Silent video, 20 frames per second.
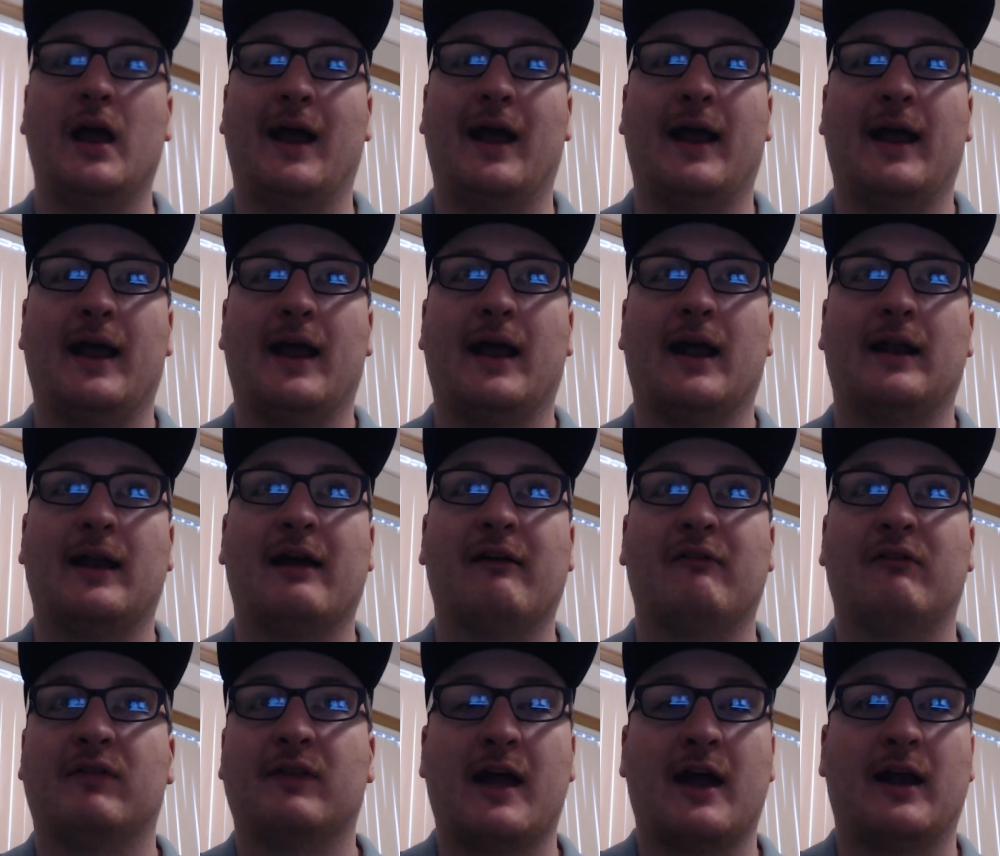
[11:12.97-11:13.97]
and
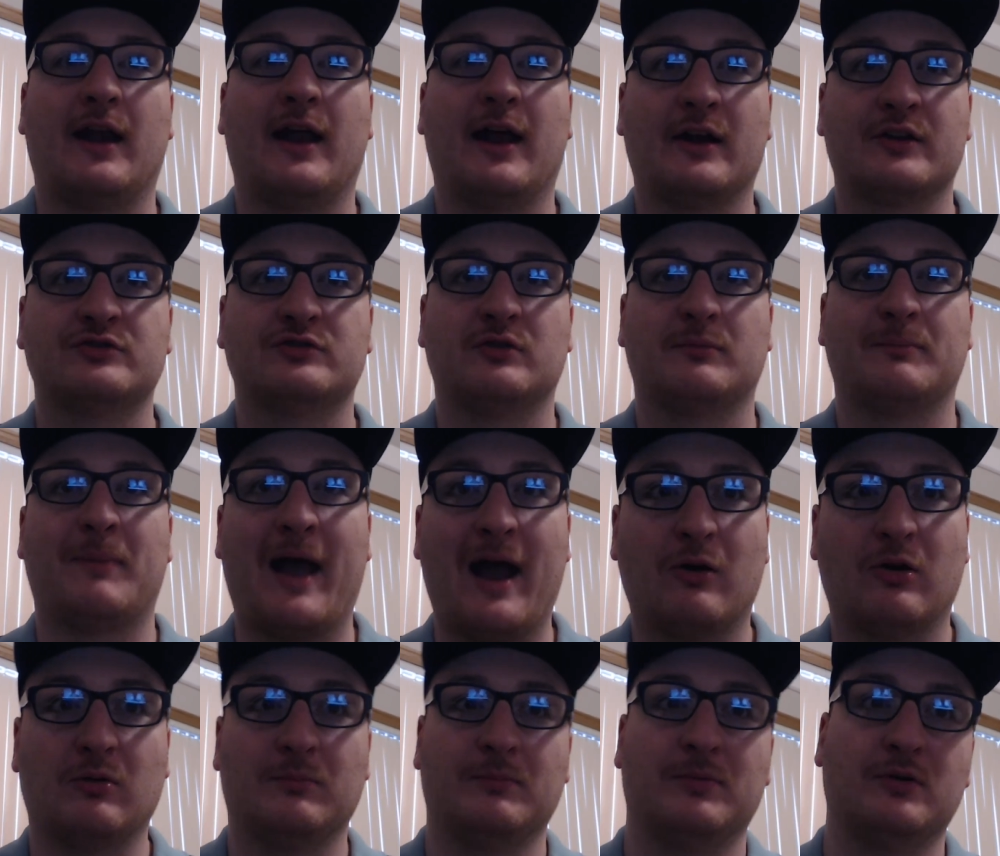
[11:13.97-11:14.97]
having that extra
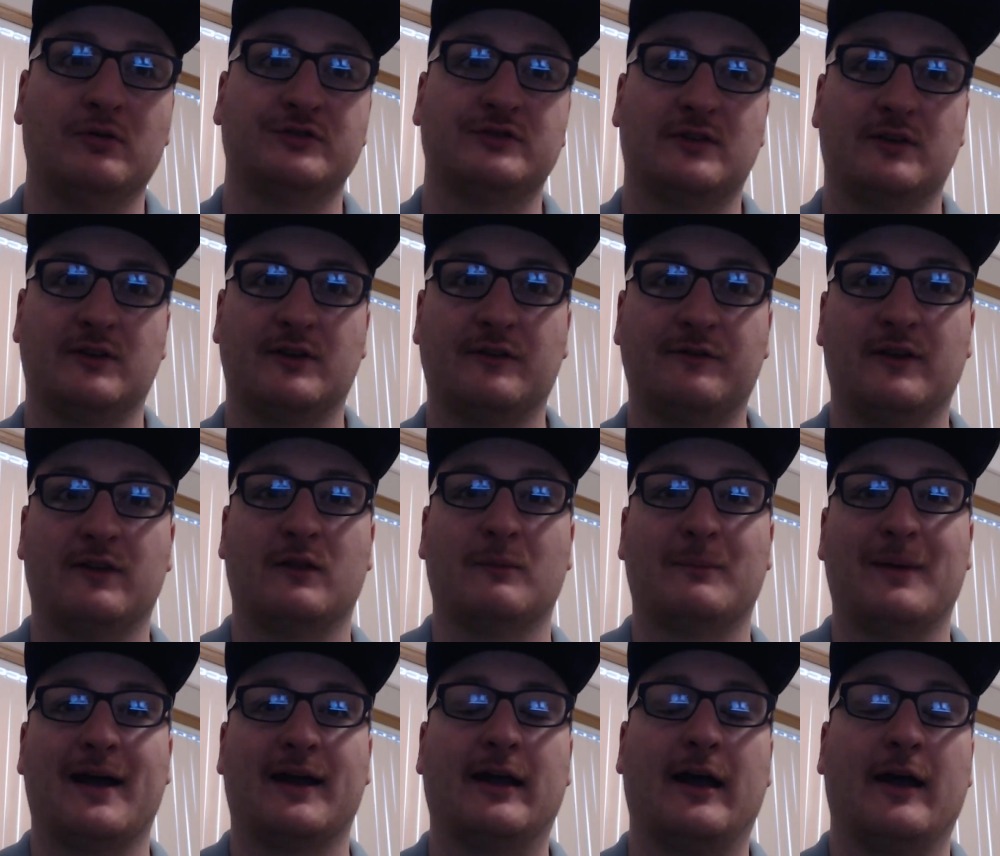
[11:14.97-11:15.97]
power boost to defeat the
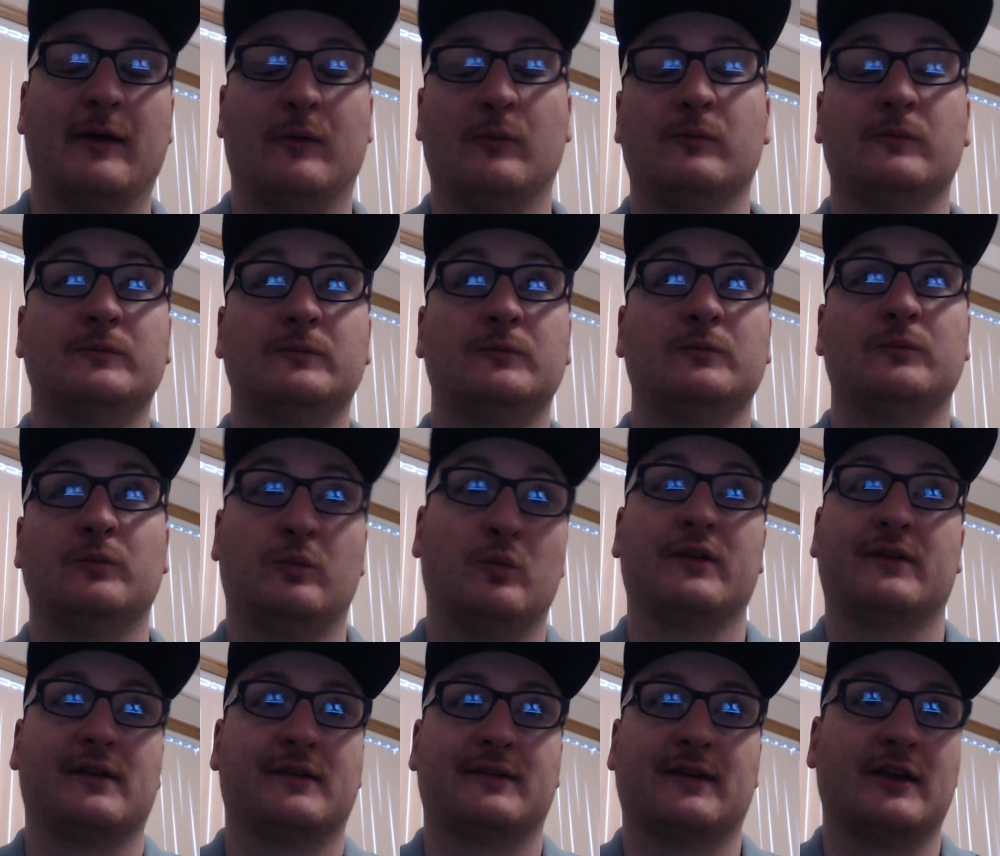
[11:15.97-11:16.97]
bad guy
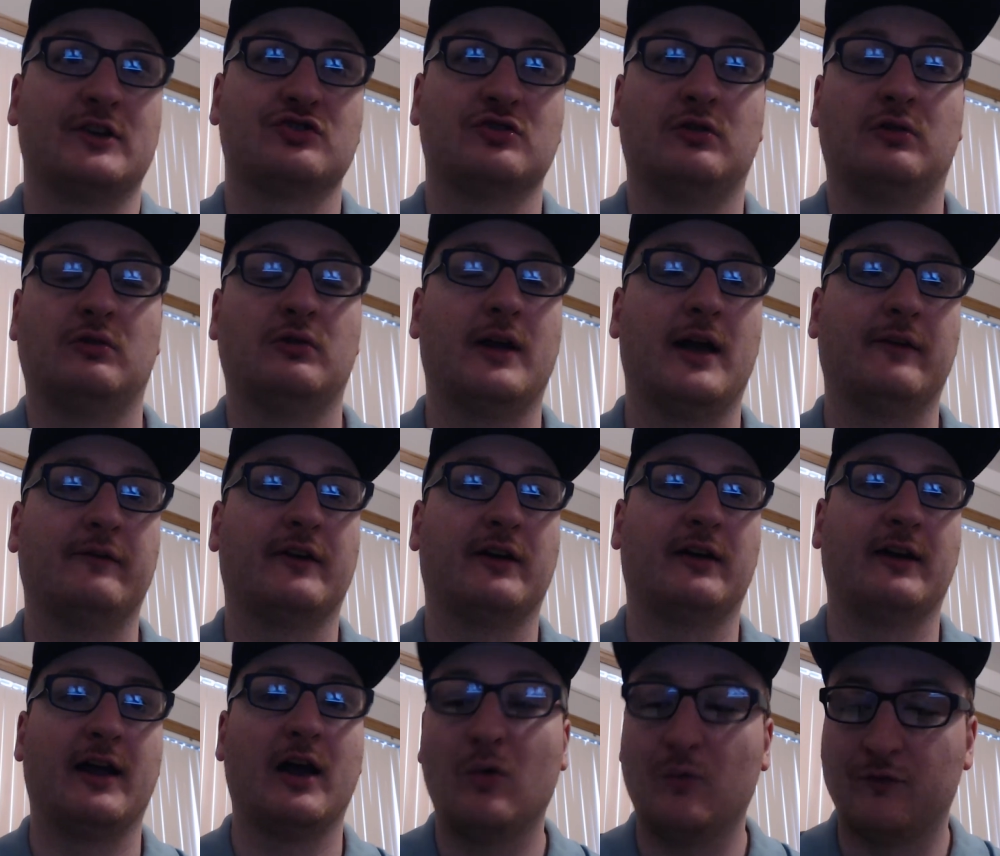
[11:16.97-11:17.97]
was essential and very
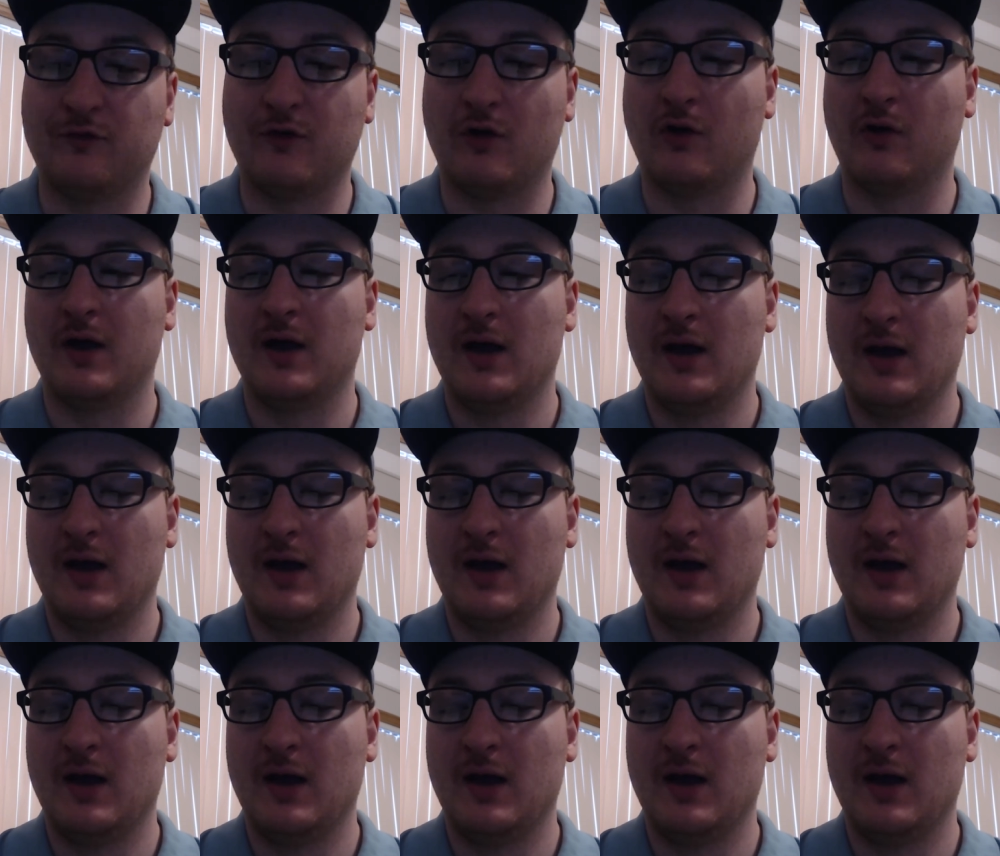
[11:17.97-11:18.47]
helpful.